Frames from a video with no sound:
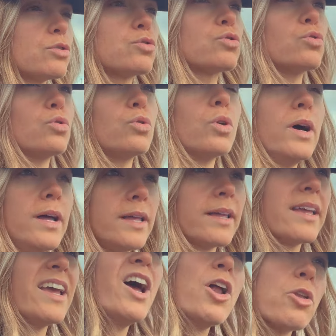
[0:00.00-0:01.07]
so,
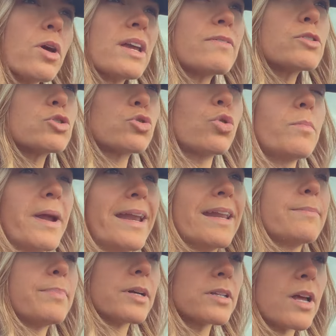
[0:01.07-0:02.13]
not even so many,
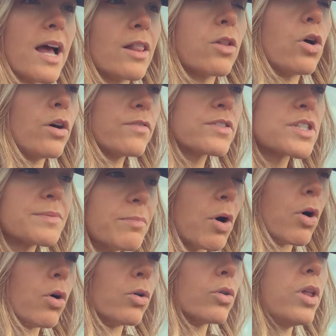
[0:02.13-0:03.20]
but a lot of
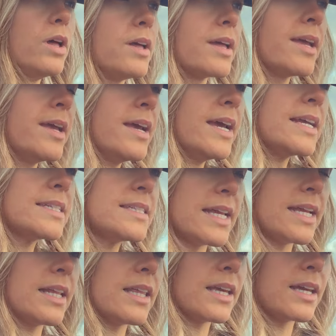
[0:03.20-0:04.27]
small
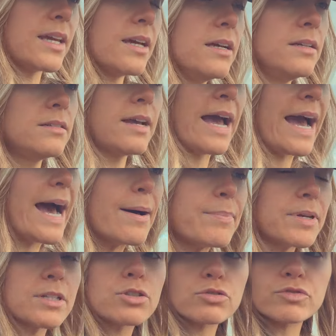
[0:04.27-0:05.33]
daily
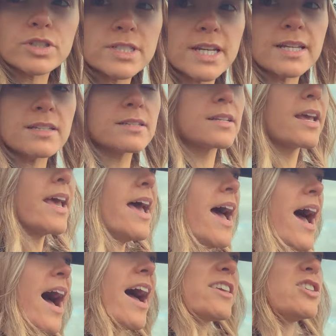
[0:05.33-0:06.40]
habits or routines,
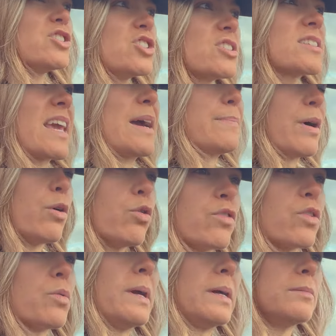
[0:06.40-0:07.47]
and you just get a bit
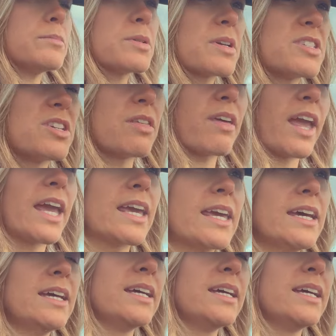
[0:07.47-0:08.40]
overwhelmed because you think,